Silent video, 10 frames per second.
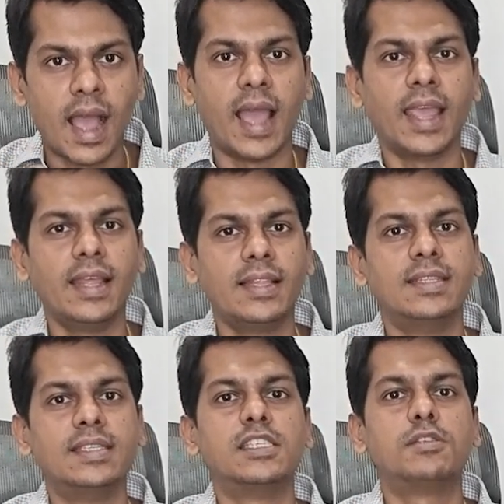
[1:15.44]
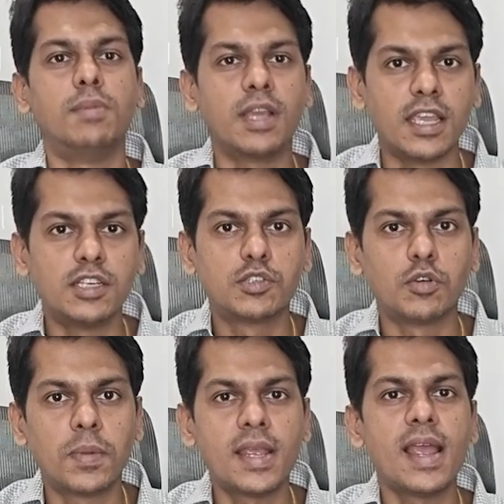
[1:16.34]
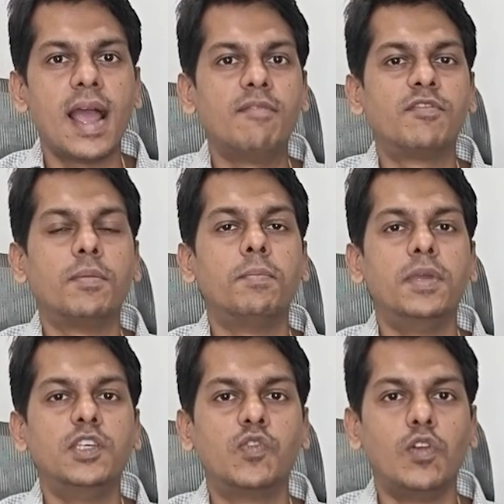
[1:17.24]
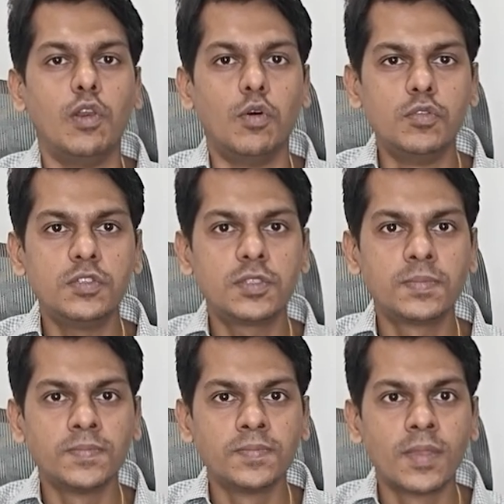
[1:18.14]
Hi, this is Mangesh Sope. I'm from Peaceful Loans.